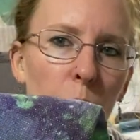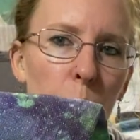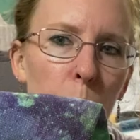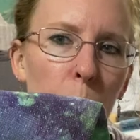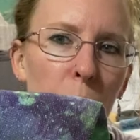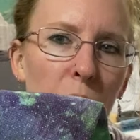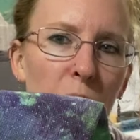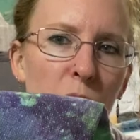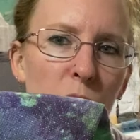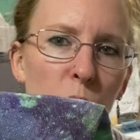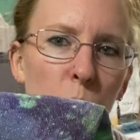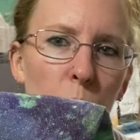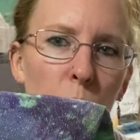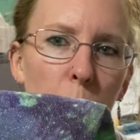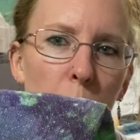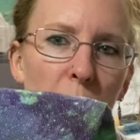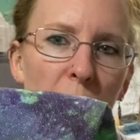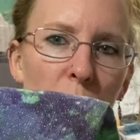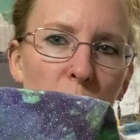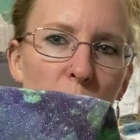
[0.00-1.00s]
But this one
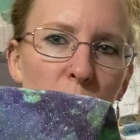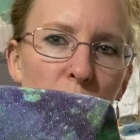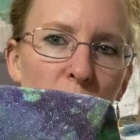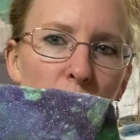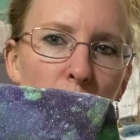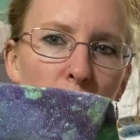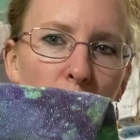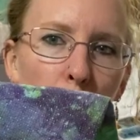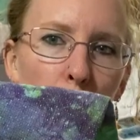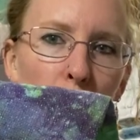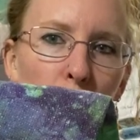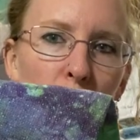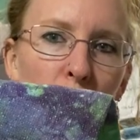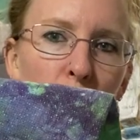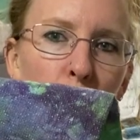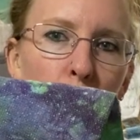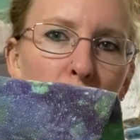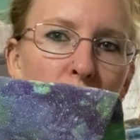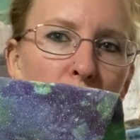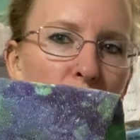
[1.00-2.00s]
matches the fabric too
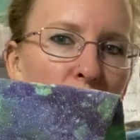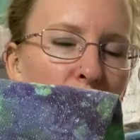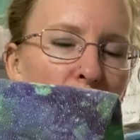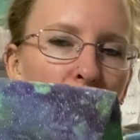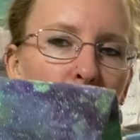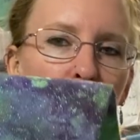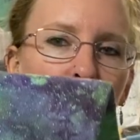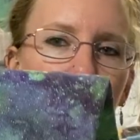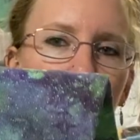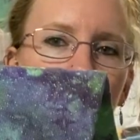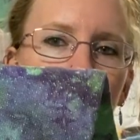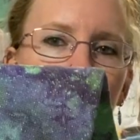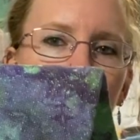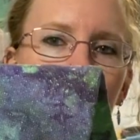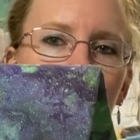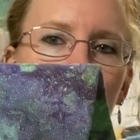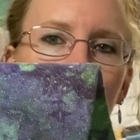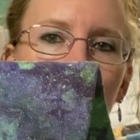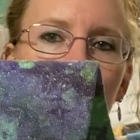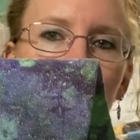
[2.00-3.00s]
much. Like, look at that. It's
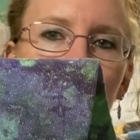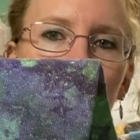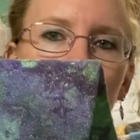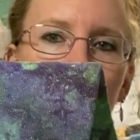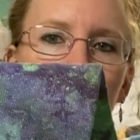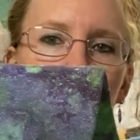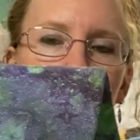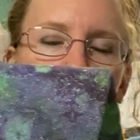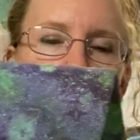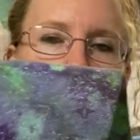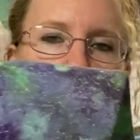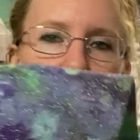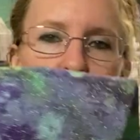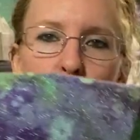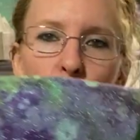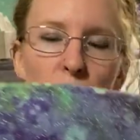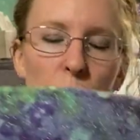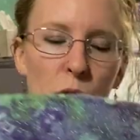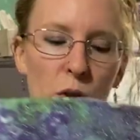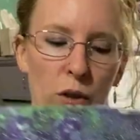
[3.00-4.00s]
like a perfect match. So
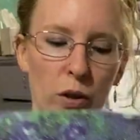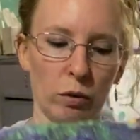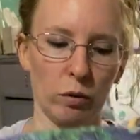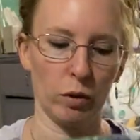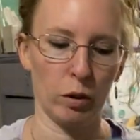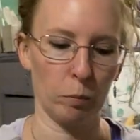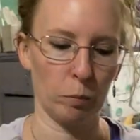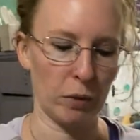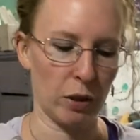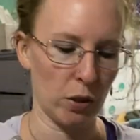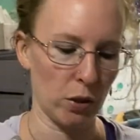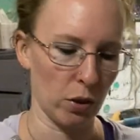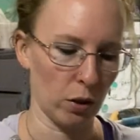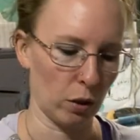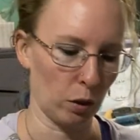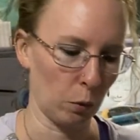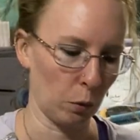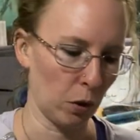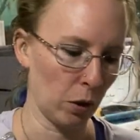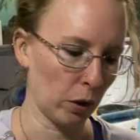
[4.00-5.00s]
I was like, nope, that's not
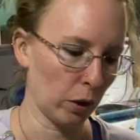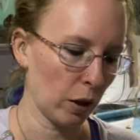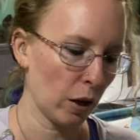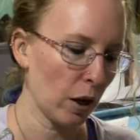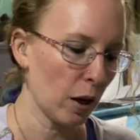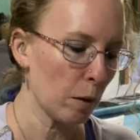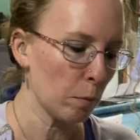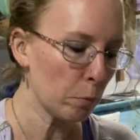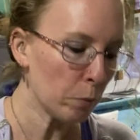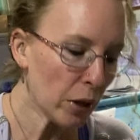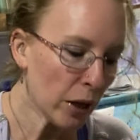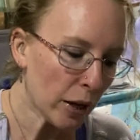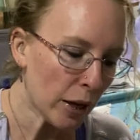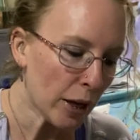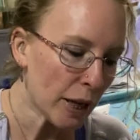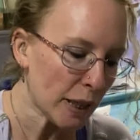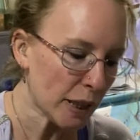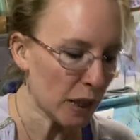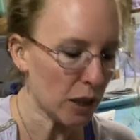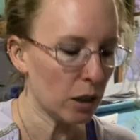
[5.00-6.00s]
going to work.
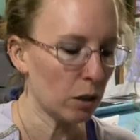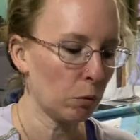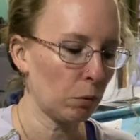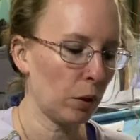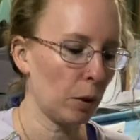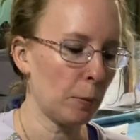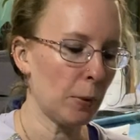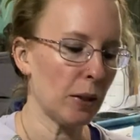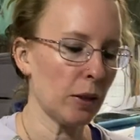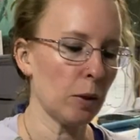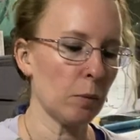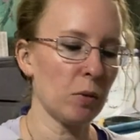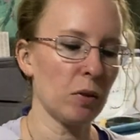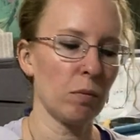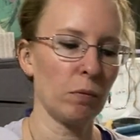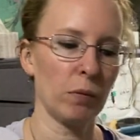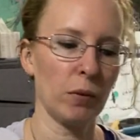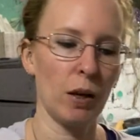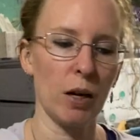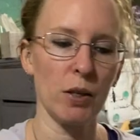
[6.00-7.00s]
But when I picked up some
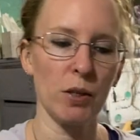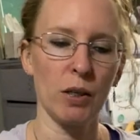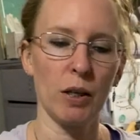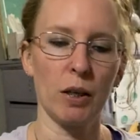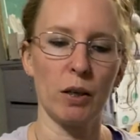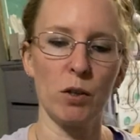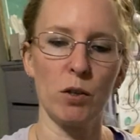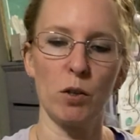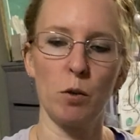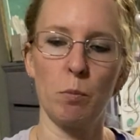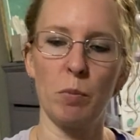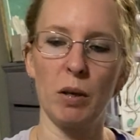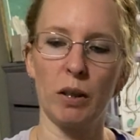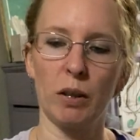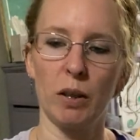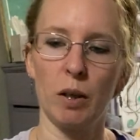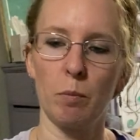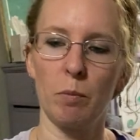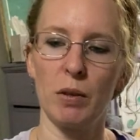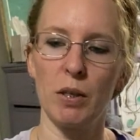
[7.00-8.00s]
floss, I also
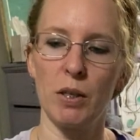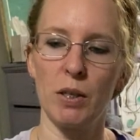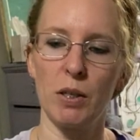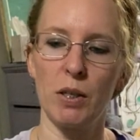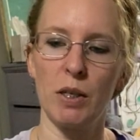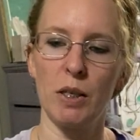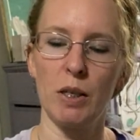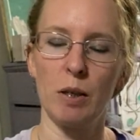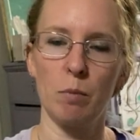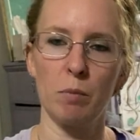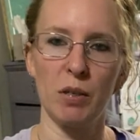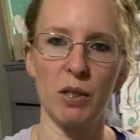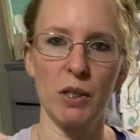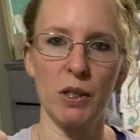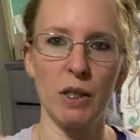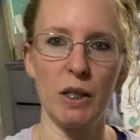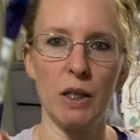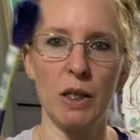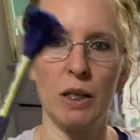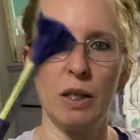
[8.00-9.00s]
picked up this
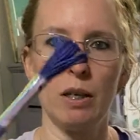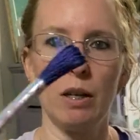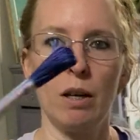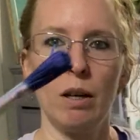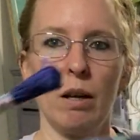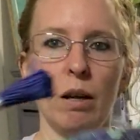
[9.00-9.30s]
DMC